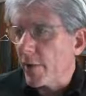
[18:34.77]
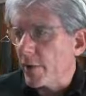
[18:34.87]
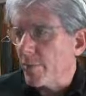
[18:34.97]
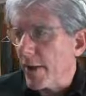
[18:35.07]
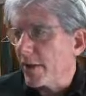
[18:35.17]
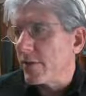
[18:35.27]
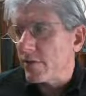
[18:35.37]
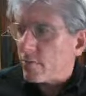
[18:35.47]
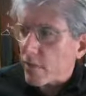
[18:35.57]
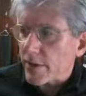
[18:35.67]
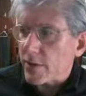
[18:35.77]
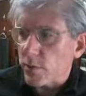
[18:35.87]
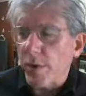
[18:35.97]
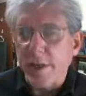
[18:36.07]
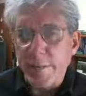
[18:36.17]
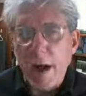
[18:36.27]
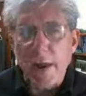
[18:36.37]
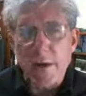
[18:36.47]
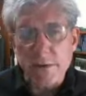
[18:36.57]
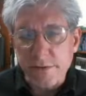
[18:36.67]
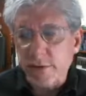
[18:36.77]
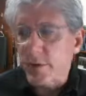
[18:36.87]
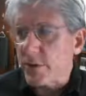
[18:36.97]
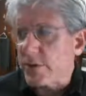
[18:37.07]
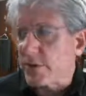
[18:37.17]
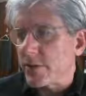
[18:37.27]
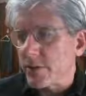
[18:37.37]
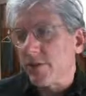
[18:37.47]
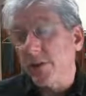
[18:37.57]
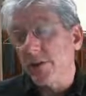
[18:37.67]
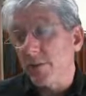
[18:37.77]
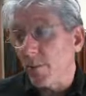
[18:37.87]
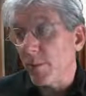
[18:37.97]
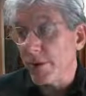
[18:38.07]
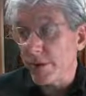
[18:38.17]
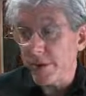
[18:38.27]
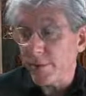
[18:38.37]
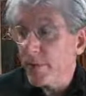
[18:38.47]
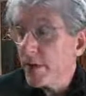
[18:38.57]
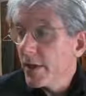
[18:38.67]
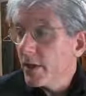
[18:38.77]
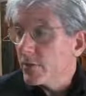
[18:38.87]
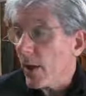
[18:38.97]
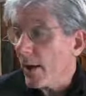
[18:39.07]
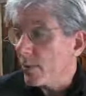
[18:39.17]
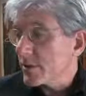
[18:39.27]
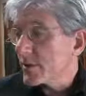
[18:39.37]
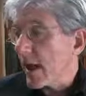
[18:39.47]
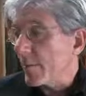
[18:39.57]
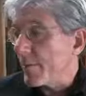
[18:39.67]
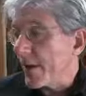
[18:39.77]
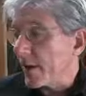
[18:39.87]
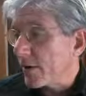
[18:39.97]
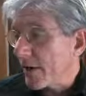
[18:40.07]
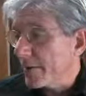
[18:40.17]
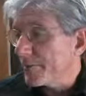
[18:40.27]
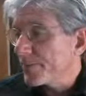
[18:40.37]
you make like these 1D models, and so this is a very simple one to do. So I will stop there, okay?